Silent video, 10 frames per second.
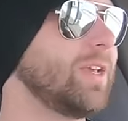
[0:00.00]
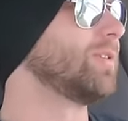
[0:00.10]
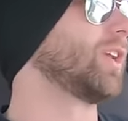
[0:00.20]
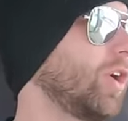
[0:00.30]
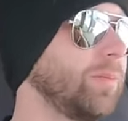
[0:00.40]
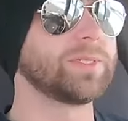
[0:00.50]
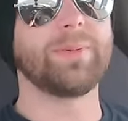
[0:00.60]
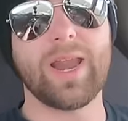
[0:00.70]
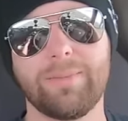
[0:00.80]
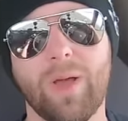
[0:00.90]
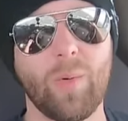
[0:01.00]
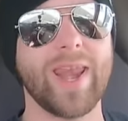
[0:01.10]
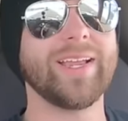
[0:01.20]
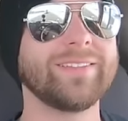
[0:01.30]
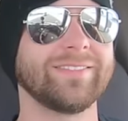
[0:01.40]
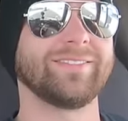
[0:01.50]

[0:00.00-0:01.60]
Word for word: He was a groomsman at my wedding.